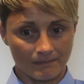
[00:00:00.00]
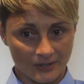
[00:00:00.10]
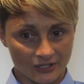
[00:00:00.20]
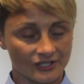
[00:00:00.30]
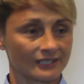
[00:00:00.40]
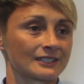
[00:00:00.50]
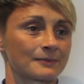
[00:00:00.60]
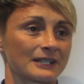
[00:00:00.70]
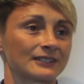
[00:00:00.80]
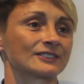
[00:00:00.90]
Purchasing this
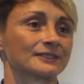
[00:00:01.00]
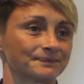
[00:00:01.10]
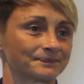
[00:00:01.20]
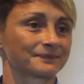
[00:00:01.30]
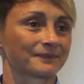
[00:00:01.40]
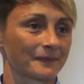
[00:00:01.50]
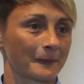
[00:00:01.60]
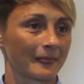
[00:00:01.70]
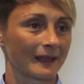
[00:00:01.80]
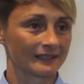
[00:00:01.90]
place
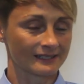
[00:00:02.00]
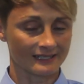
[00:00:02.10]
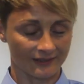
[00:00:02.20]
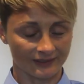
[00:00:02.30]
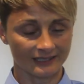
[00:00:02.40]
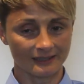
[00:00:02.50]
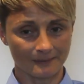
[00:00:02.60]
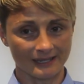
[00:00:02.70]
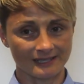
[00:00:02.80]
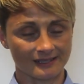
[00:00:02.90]
is definitely the
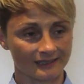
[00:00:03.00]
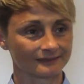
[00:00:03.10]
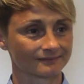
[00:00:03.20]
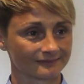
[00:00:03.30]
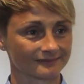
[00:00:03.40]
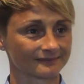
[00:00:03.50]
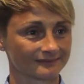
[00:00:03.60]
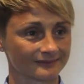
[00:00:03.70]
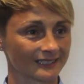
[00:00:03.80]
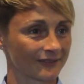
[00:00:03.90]
best thing
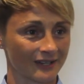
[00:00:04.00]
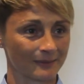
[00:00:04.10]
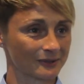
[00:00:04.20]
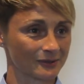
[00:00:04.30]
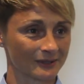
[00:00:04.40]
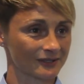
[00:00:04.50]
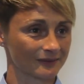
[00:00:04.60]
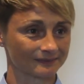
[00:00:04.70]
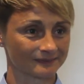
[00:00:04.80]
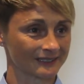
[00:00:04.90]
that ever happened to us.
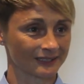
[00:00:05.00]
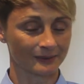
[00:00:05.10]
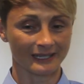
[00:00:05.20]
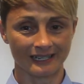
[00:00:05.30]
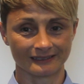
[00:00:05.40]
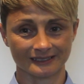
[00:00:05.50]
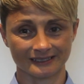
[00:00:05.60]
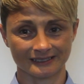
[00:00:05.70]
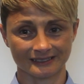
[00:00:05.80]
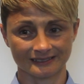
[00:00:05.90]
You know, we had
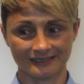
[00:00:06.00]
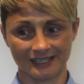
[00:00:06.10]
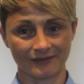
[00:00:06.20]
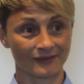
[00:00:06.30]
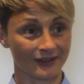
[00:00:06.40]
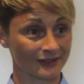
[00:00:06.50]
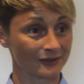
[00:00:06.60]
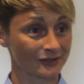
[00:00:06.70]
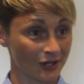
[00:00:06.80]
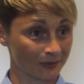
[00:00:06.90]
to save a very
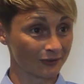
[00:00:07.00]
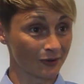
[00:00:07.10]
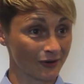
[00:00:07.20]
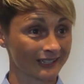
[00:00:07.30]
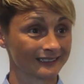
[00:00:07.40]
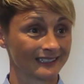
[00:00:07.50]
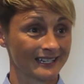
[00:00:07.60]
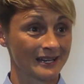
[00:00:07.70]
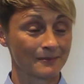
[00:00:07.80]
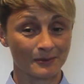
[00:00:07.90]
long time for it,
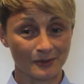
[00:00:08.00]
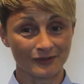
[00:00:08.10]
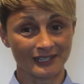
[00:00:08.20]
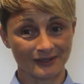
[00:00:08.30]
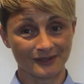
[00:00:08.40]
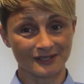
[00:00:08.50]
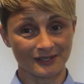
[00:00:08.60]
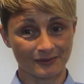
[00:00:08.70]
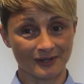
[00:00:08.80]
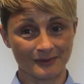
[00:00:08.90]
but moving out of those
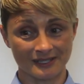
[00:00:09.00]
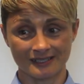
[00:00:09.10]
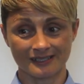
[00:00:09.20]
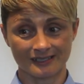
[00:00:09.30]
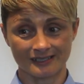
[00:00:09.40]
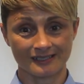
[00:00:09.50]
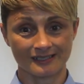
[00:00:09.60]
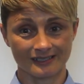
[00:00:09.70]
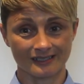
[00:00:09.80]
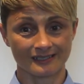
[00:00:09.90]
other premises
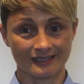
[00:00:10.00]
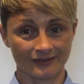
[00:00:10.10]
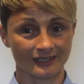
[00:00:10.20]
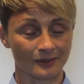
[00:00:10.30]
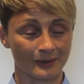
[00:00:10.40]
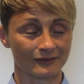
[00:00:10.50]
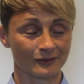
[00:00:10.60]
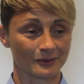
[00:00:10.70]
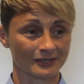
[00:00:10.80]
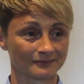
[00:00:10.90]
is definitely a way forward.